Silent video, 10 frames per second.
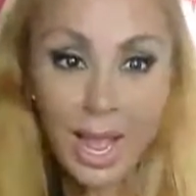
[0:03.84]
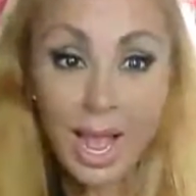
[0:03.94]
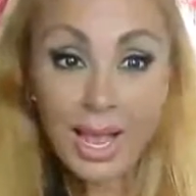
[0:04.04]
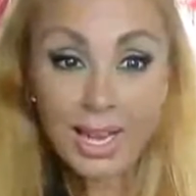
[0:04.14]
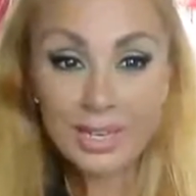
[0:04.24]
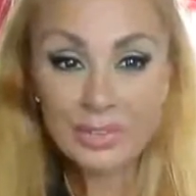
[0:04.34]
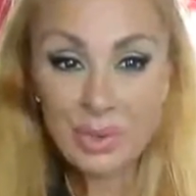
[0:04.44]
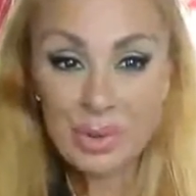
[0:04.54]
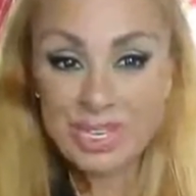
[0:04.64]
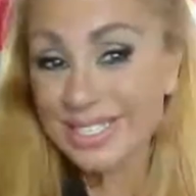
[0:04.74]
Hi
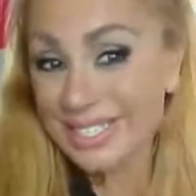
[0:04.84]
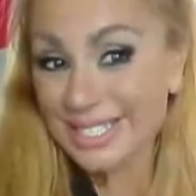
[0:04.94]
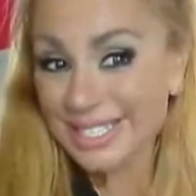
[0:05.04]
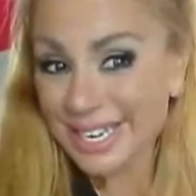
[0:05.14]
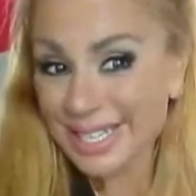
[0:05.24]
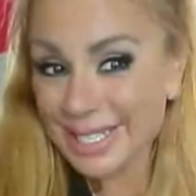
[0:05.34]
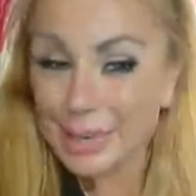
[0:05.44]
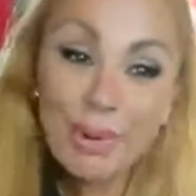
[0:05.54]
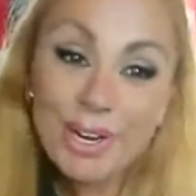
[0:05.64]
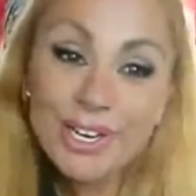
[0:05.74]
everyone, Stacy
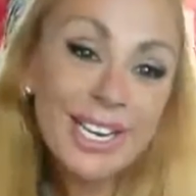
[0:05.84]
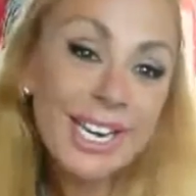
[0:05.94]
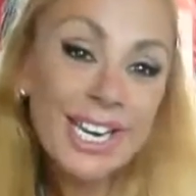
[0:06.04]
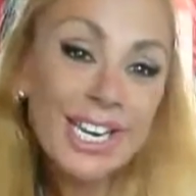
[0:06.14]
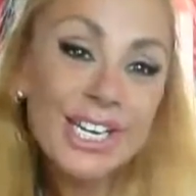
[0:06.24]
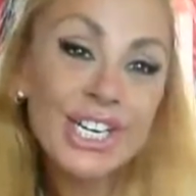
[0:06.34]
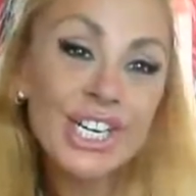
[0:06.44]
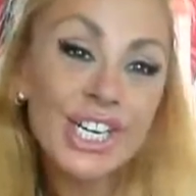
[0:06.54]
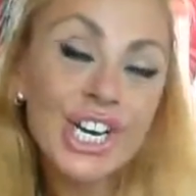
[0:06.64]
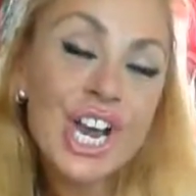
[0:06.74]
Burke
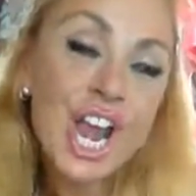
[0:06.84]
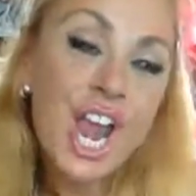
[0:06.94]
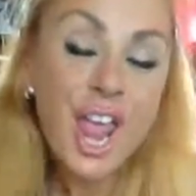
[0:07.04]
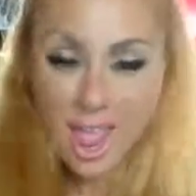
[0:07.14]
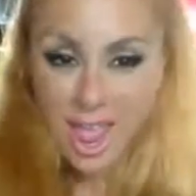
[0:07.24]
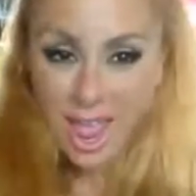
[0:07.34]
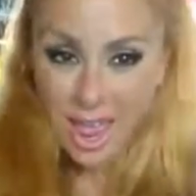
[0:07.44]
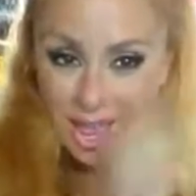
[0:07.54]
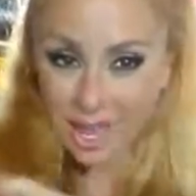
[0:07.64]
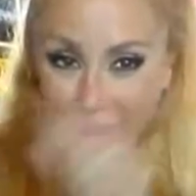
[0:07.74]
here,
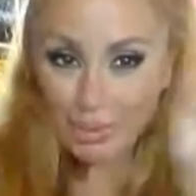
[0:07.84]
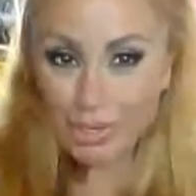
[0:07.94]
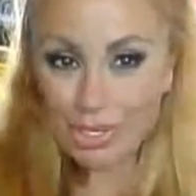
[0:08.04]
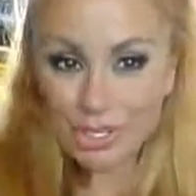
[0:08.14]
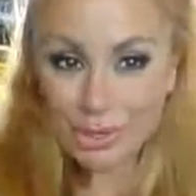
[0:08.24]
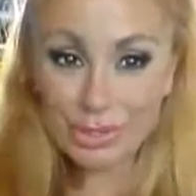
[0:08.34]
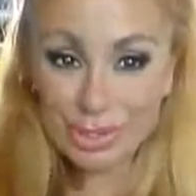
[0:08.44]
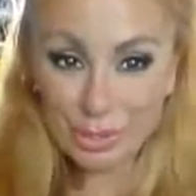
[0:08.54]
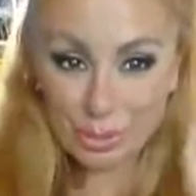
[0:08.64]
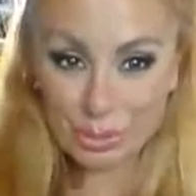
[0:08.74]
and I'm gonna do a
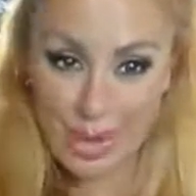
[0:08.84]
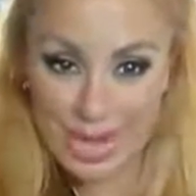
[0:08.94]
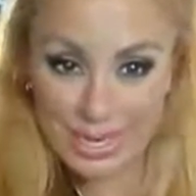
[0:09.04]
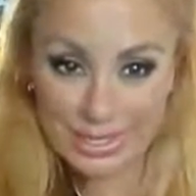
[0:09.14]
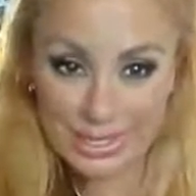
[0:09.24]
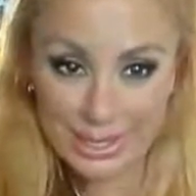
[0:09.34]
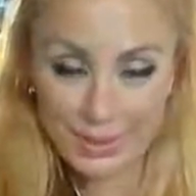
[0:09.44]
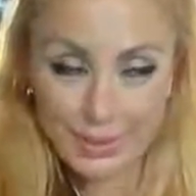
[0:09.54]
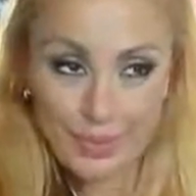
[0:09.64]
little rant.